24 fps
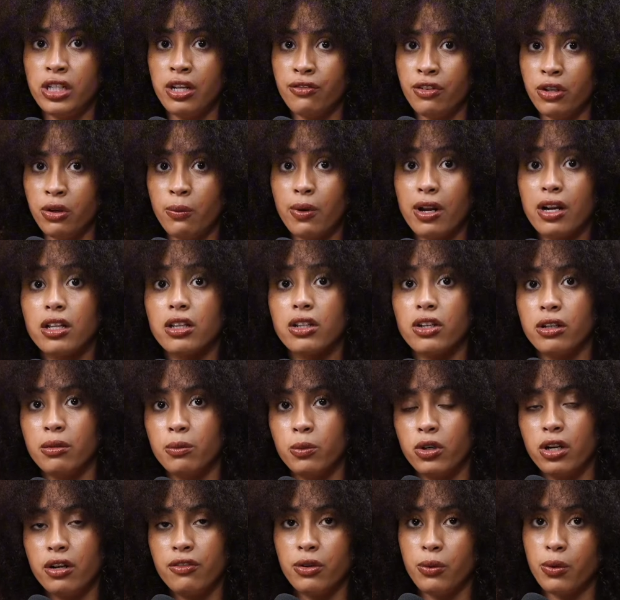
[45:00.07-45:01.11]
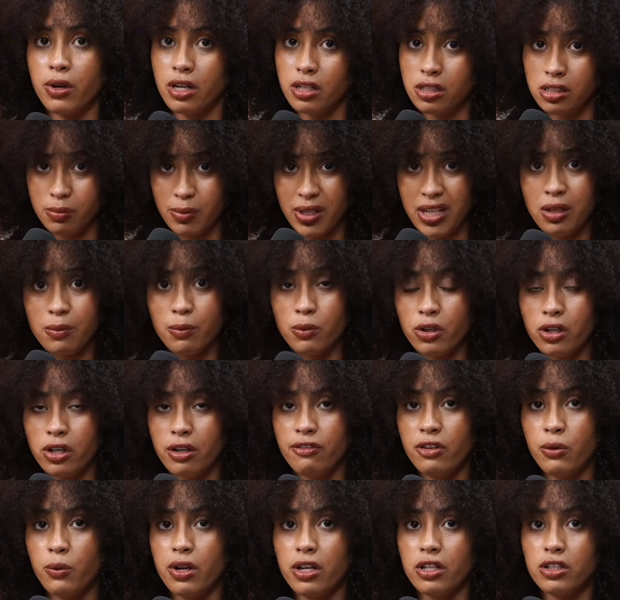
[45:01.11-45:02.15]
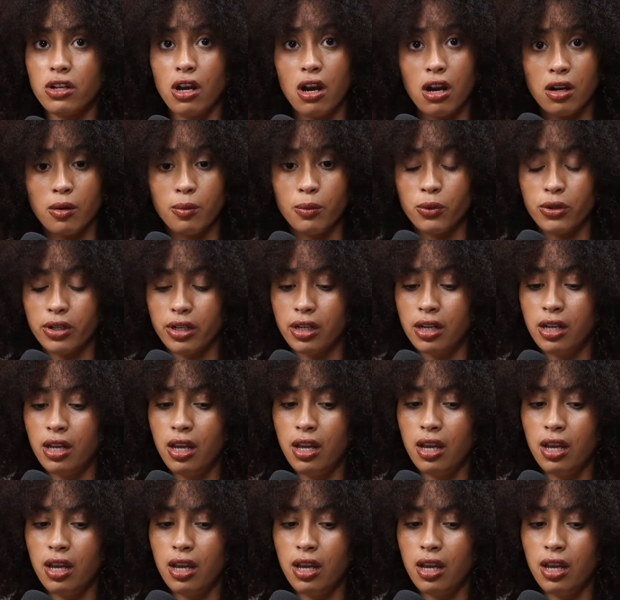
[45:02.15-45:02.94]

if you want to learn more, if you want to speak more, if you want to talk more.